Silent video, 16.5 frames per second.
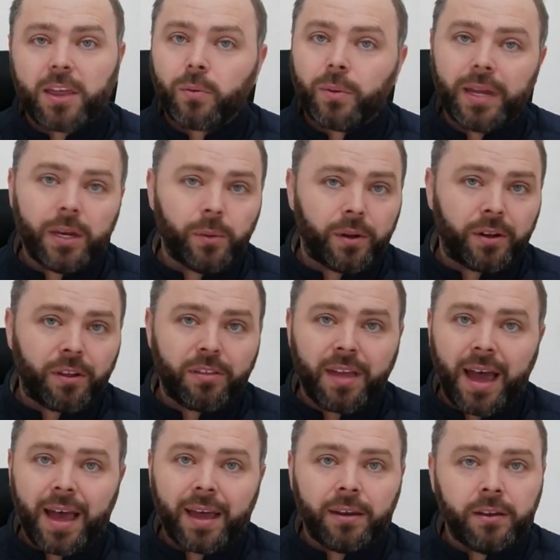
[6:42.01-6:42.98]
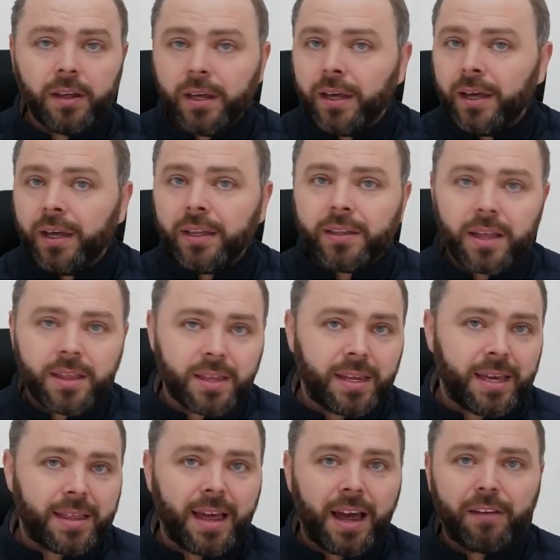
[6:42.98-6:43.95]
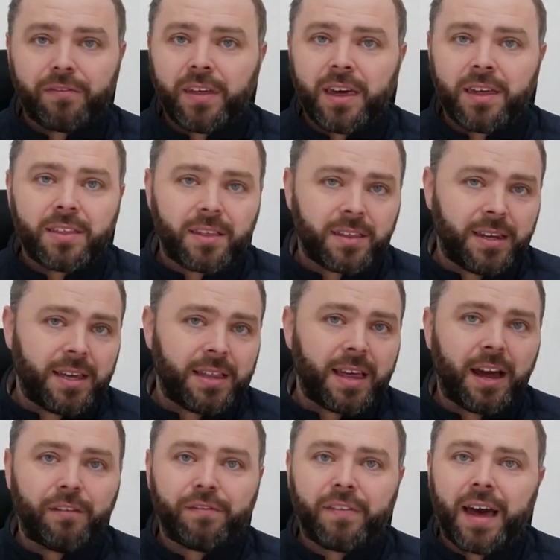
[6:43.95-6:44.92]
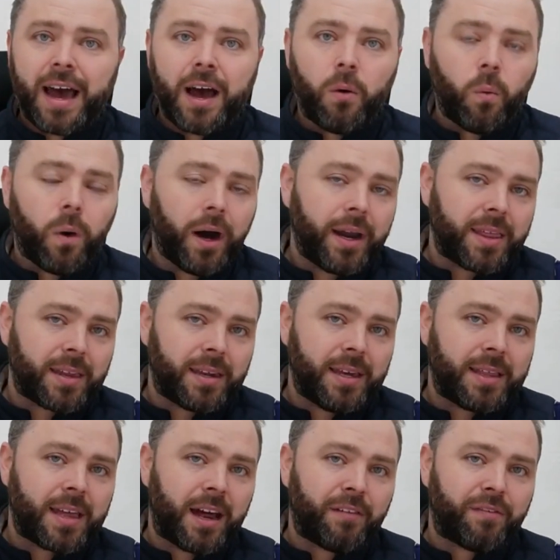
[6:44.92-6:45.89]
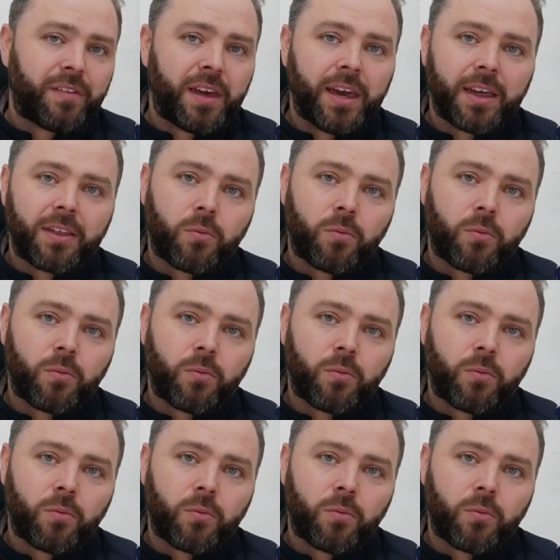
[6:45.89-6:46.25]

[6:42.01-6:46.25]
We need to understand, does it need to have this? Does it need to have that? Why does it need to have this?